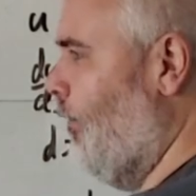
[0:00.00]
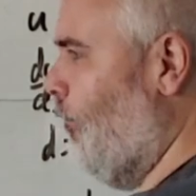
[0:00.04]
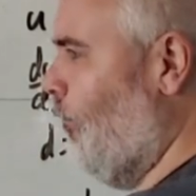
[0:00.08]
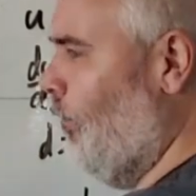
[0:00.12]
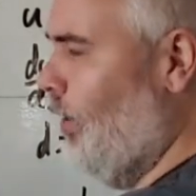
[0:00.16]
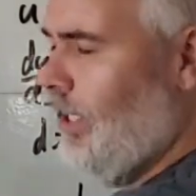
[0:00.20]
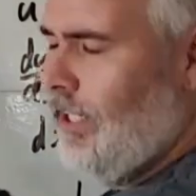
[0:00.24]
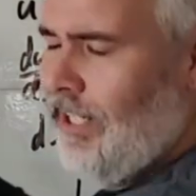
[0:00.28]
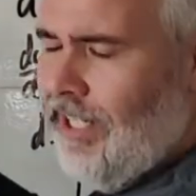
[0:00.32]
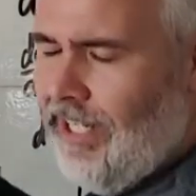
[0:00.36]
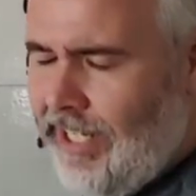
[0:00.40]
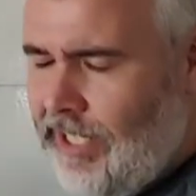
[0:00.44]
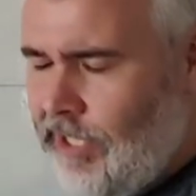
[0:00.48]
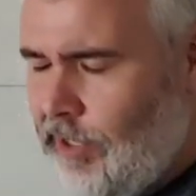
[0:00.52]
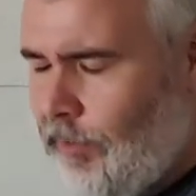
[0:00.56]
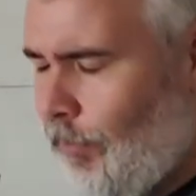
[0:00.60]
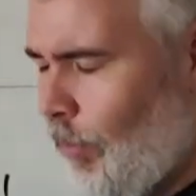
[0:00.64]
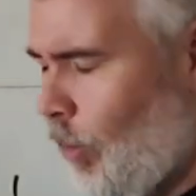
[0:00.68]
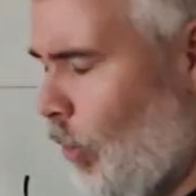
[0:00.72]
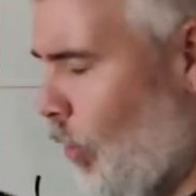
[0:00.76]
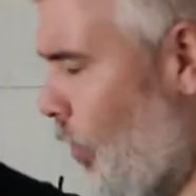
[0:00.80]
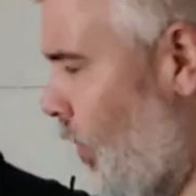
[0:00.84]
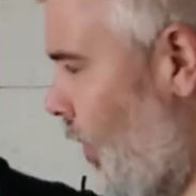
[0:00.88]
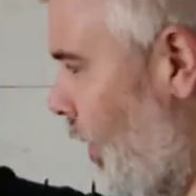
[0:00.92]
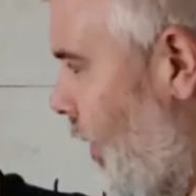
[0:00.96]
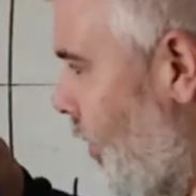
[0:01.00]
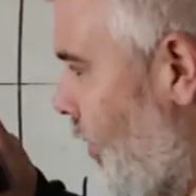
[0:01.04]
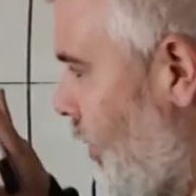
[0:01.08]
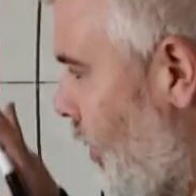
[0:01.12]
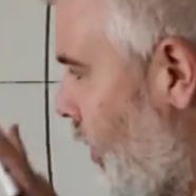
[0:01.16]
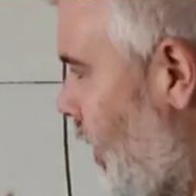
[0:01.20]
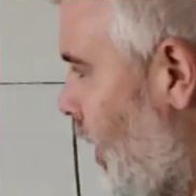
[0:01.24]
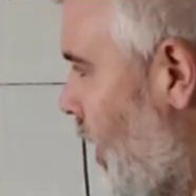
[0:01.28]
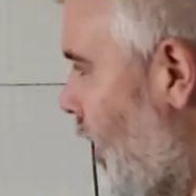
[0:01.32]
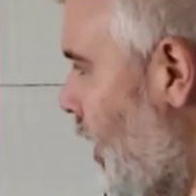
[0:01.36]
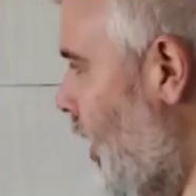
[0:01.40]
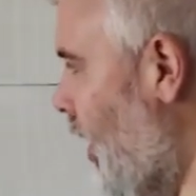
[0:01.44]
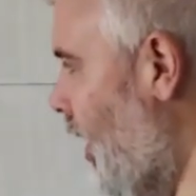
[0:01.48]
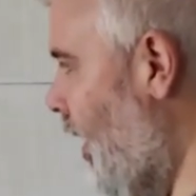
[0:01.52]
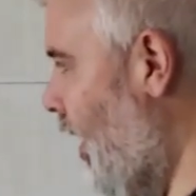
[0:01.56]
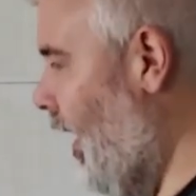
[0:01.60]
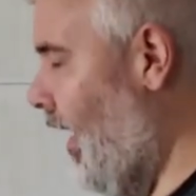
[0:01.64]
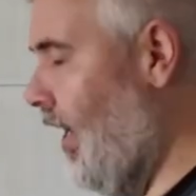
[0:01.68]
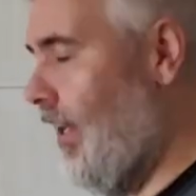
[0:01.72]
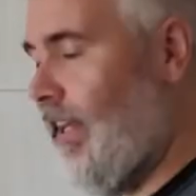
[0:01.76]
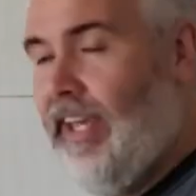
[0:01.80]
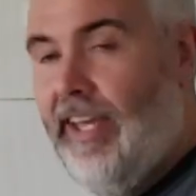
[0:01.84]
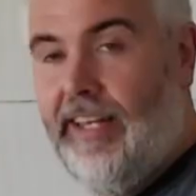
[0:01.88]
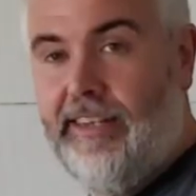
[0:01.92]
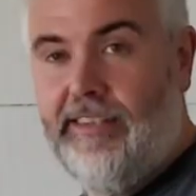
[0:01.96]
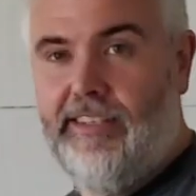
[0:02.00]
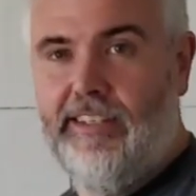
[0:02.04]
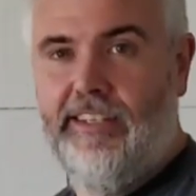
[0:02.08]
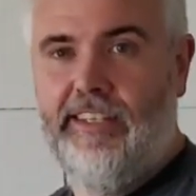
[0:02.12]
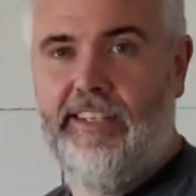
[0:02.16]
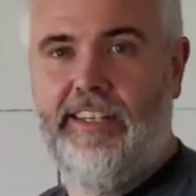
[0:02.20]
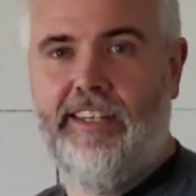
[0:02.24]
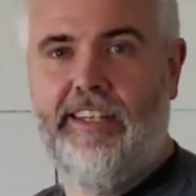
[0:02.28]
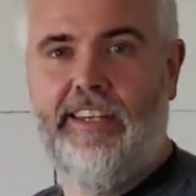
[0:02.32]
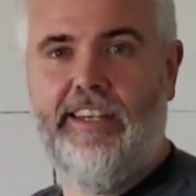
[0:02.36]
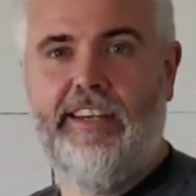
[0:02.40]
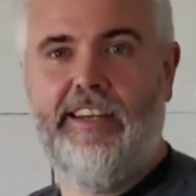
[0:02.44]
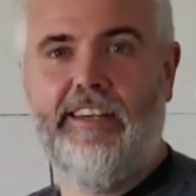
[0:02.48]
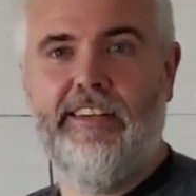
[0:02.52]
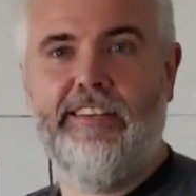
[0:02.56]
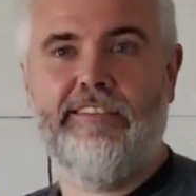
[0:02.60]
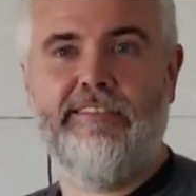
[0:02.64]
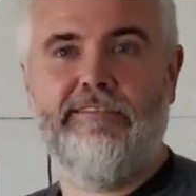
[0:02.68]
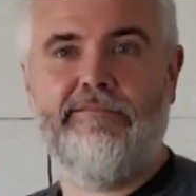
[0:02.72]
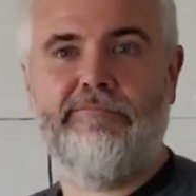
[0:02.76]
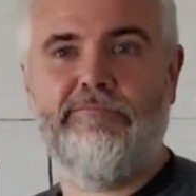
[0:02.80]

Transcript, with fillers: then we'll clean the board and and get the